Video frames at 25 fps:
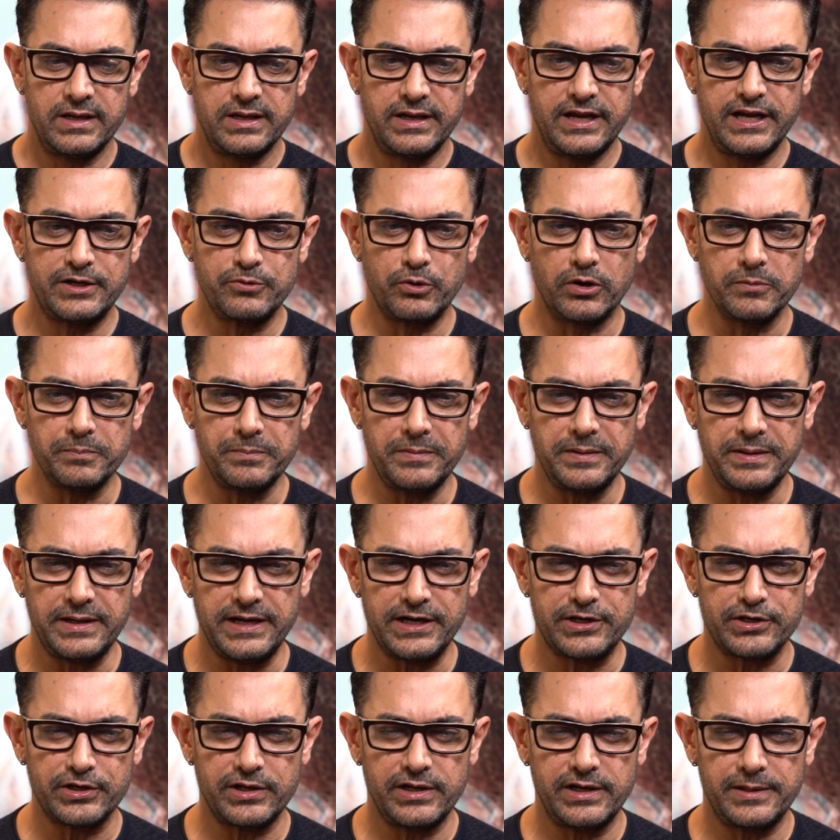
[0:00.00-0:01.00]

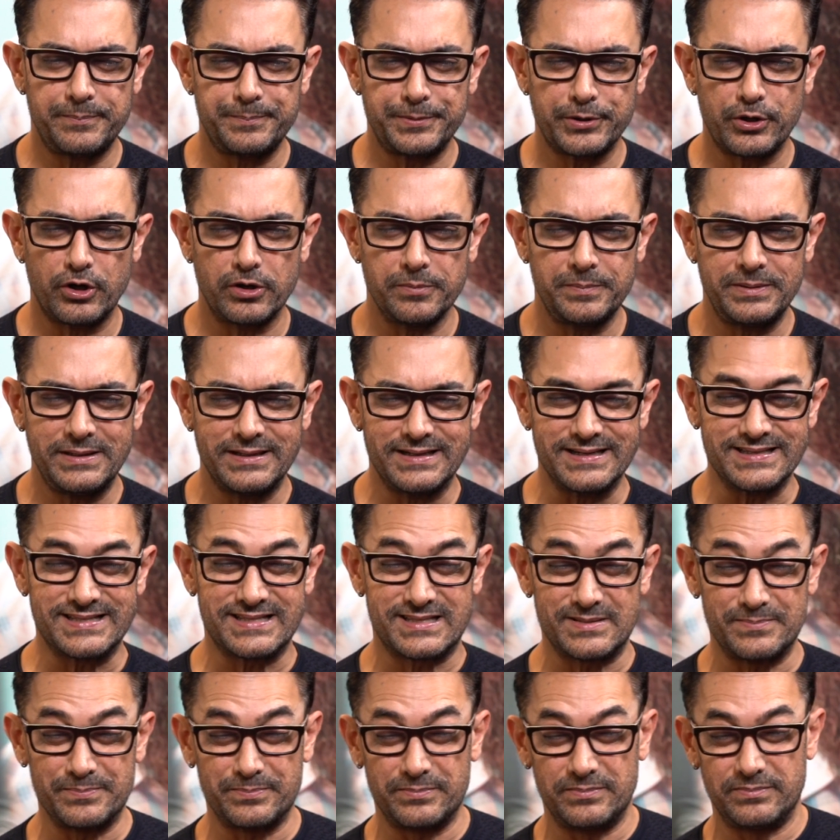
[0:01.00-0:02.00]
it may not be a
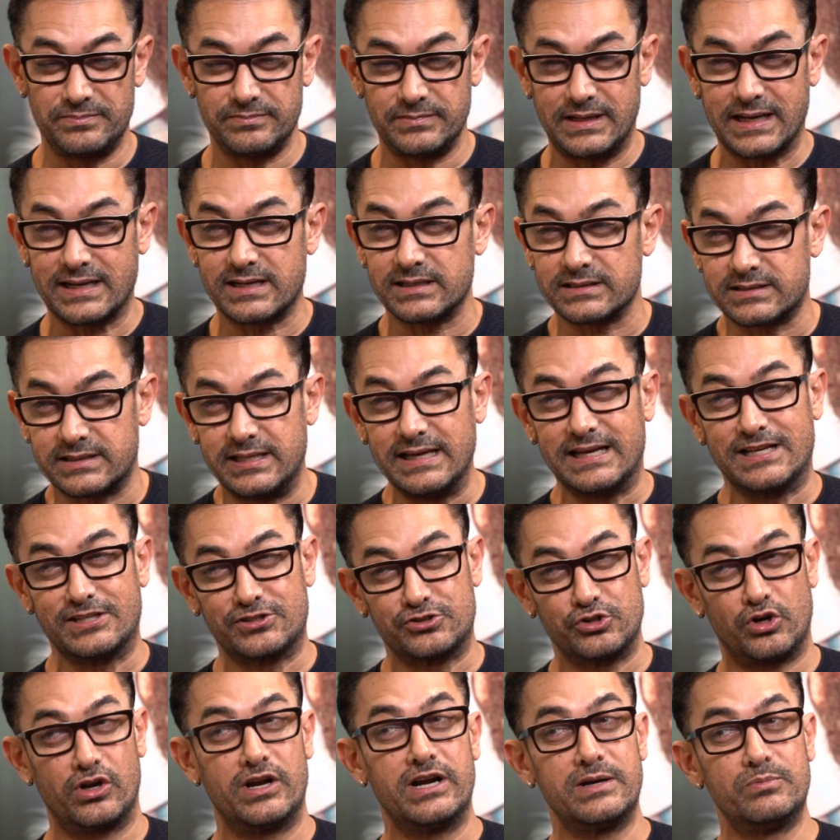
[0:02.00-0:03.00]
thick,
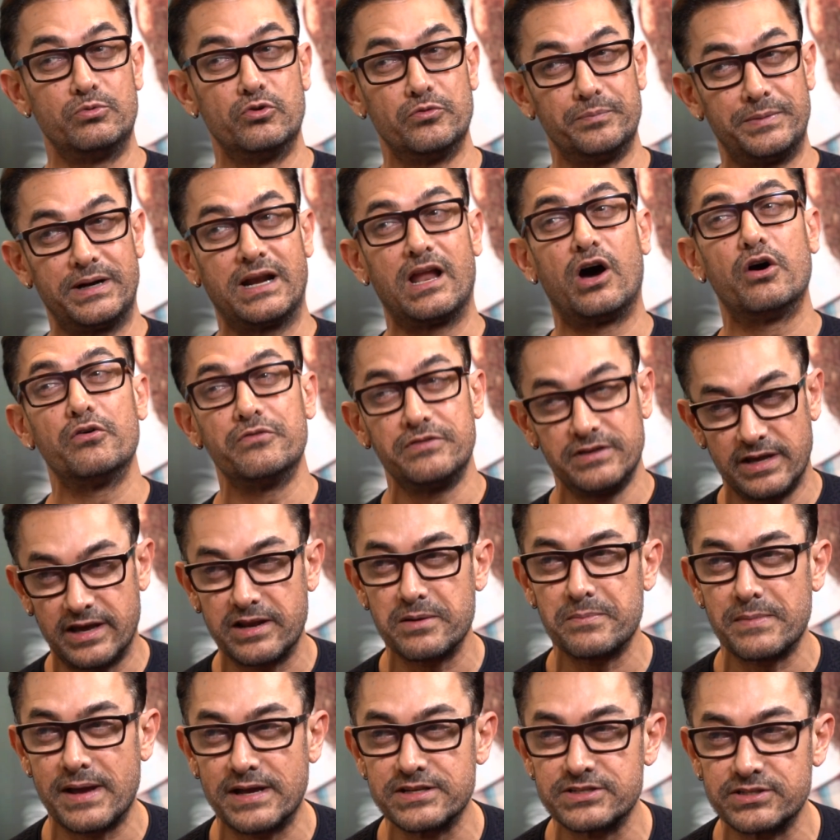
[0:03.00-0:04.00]
solid movement how we are
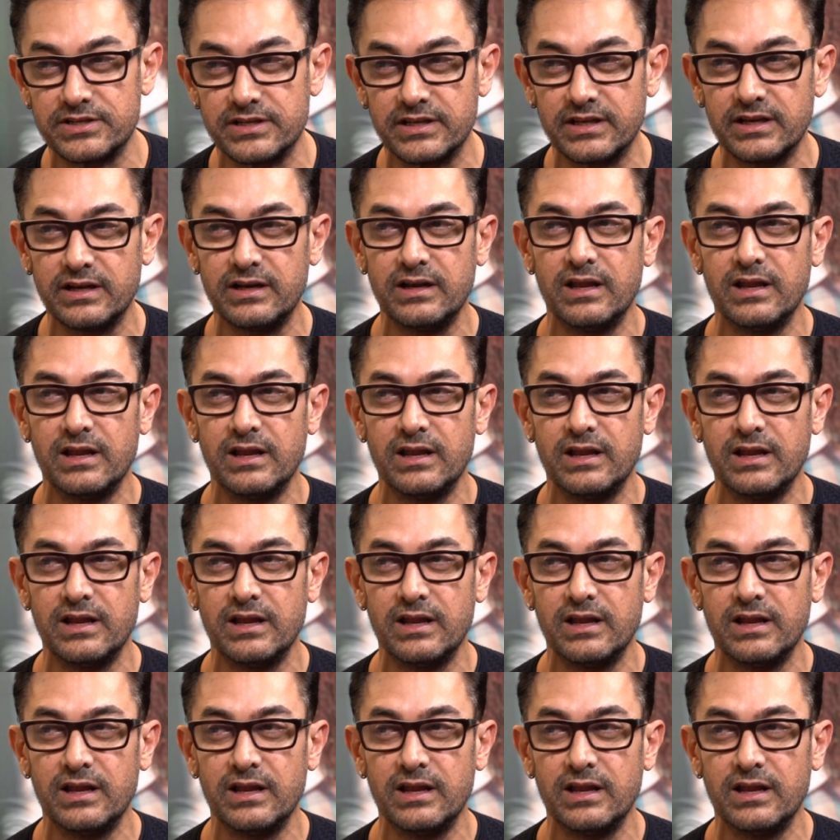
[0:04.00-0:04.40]
imagining it.